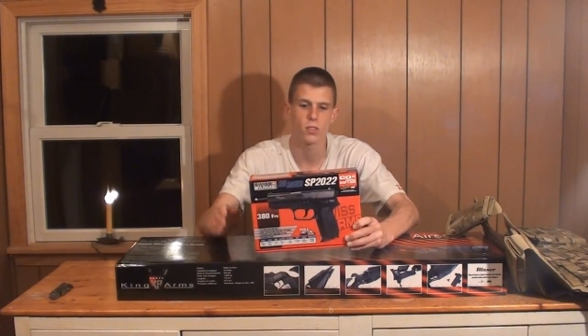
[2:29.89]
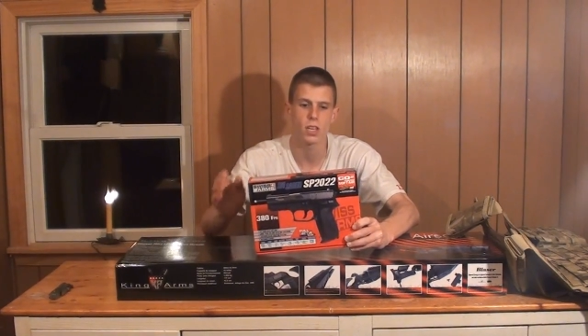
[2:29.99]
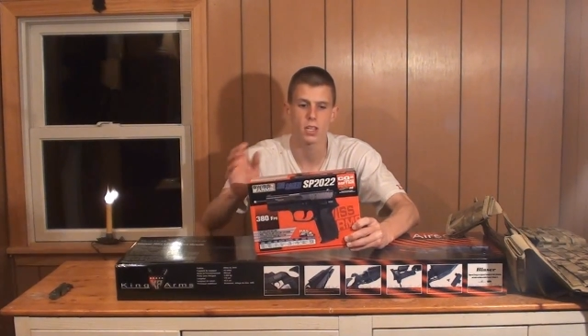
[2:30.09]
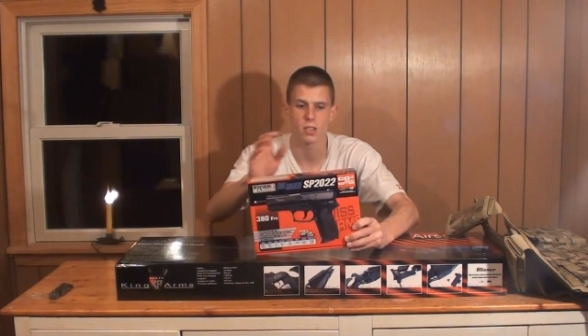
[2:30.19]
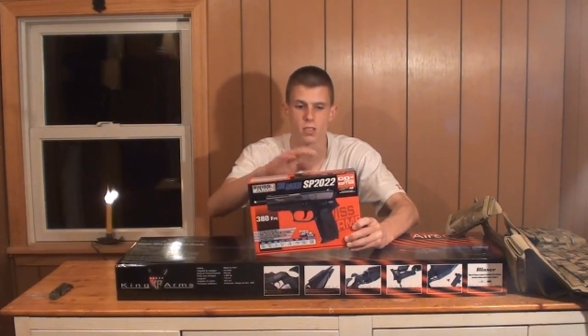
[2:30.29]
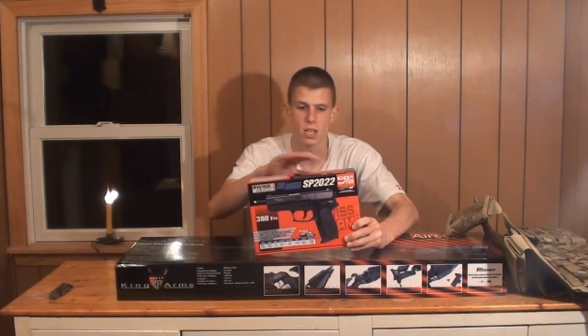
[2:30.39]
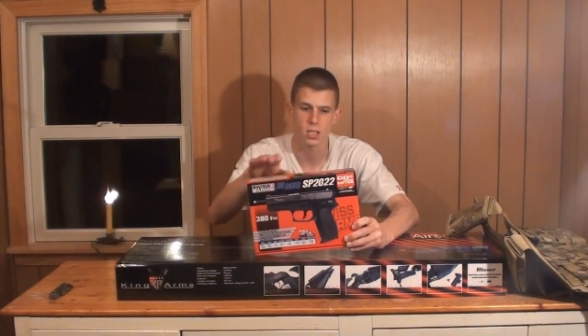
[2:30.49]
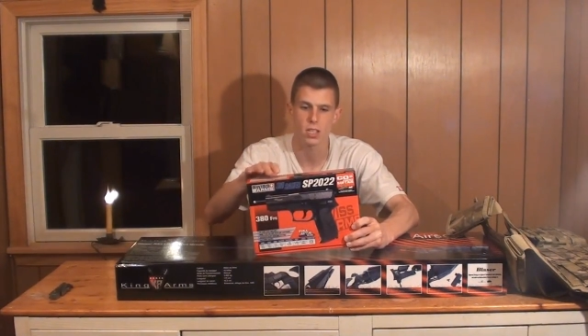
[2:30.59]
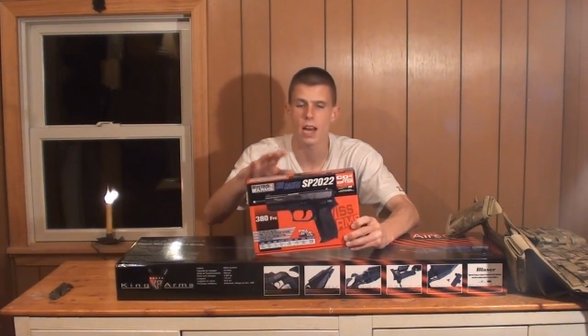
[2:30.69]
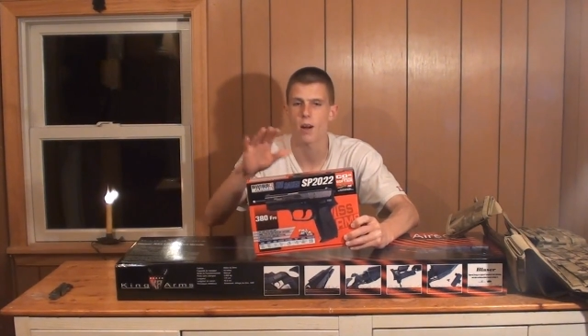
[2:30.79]
so you get the
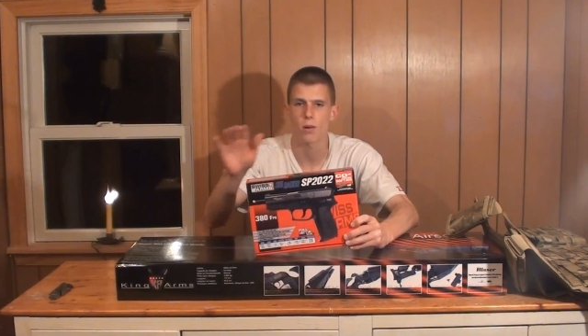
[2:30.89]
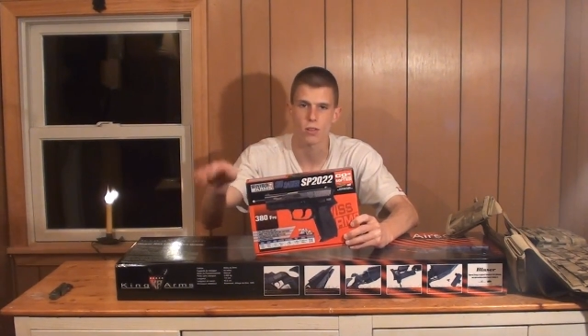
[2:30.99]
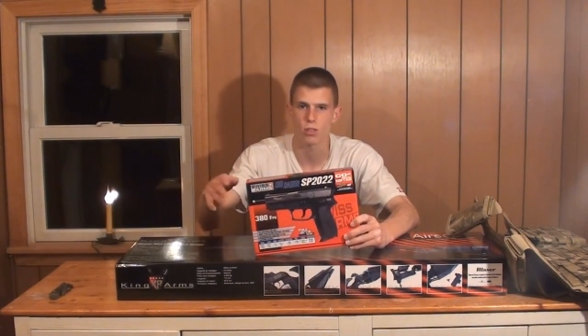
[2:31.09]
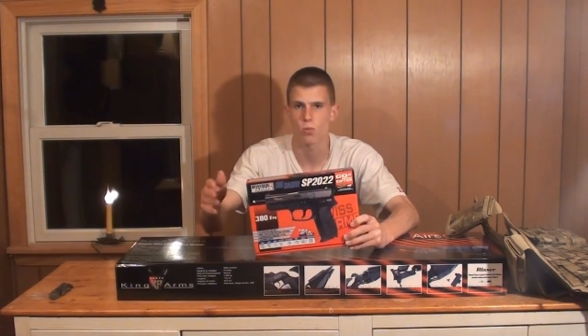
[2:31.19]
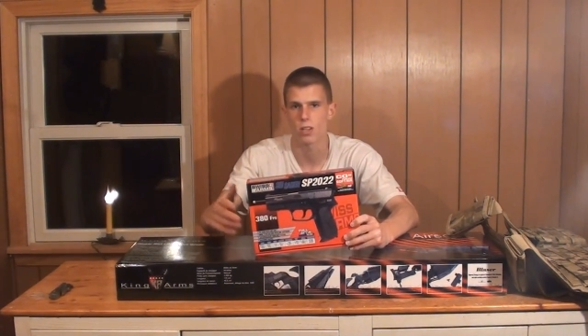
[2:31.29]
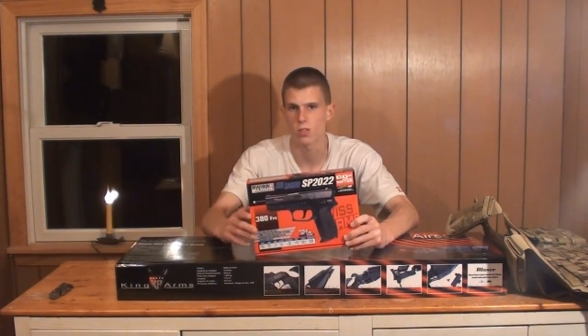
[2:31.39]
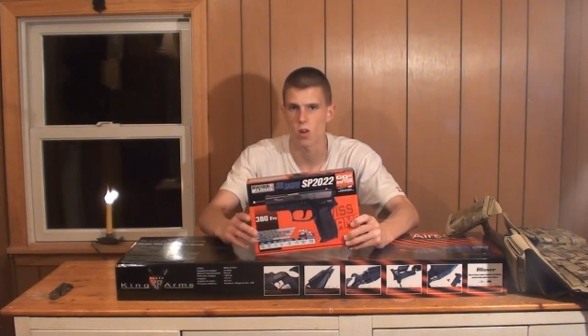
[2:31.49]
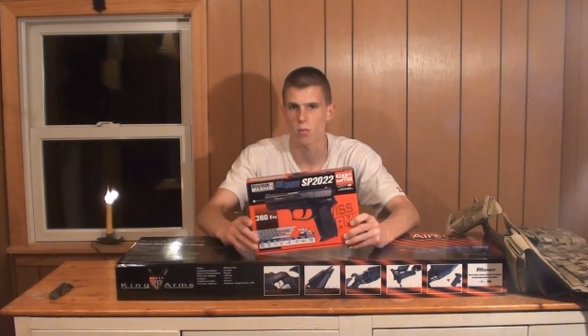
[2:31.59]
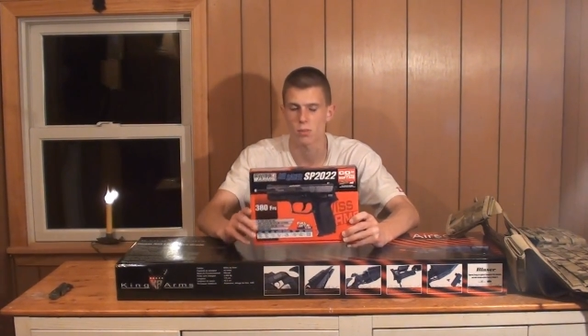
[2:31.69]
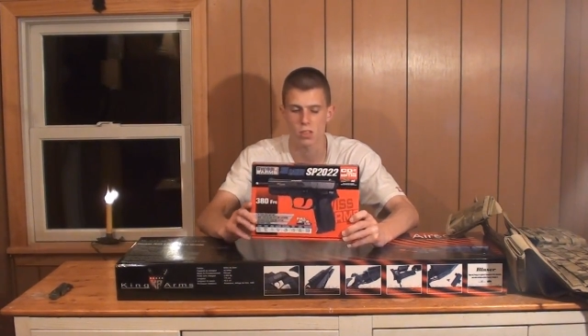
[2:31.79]
Sig Sauer, the Swiss
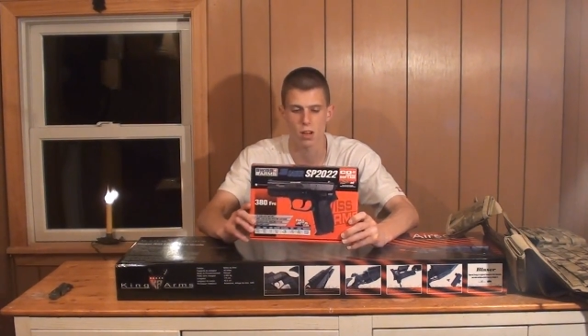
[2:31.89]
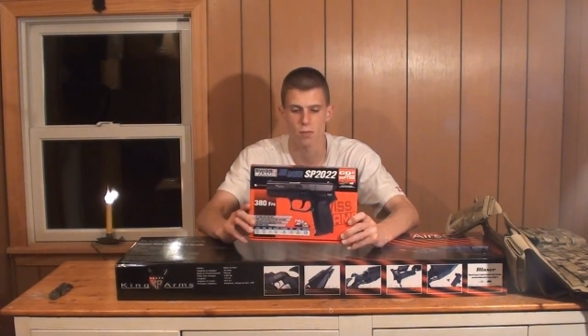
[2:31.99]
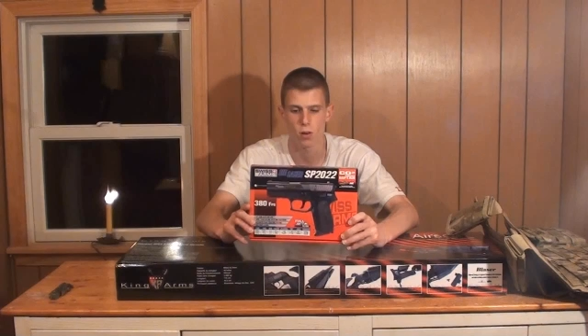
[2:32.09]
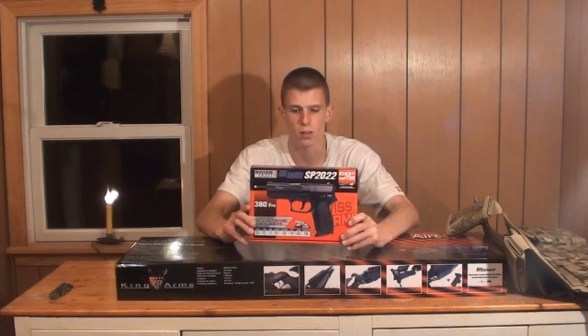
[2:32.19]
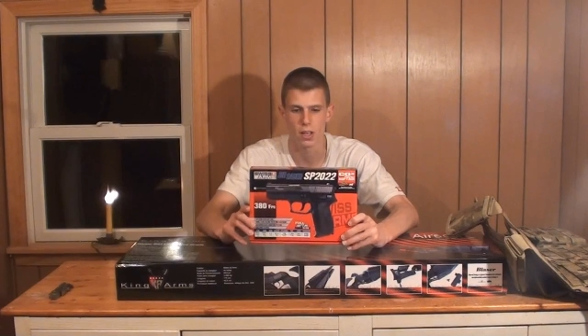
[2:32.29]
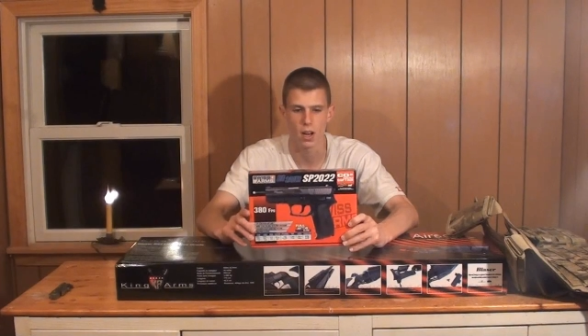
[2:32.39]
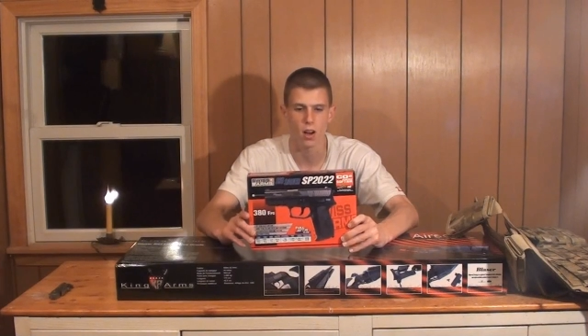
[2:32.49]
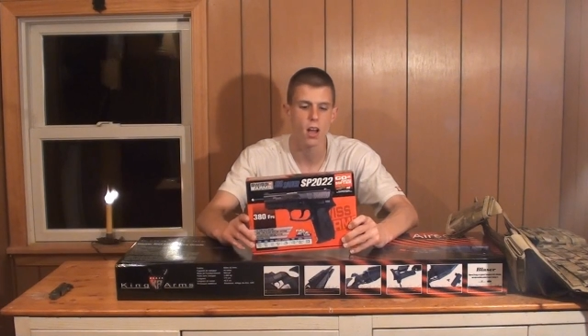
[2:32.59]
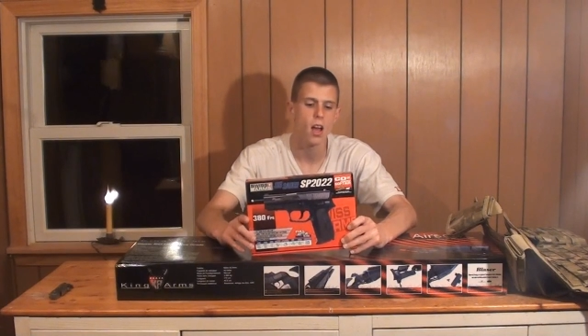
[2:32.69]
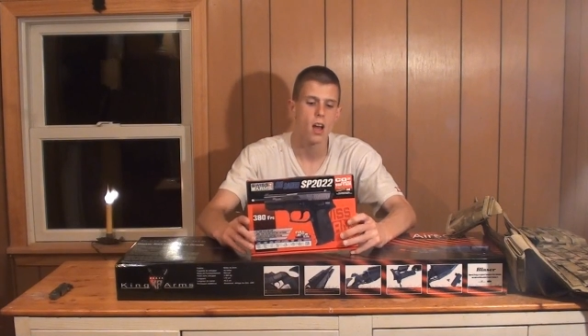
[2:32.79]
Arms stuff on there.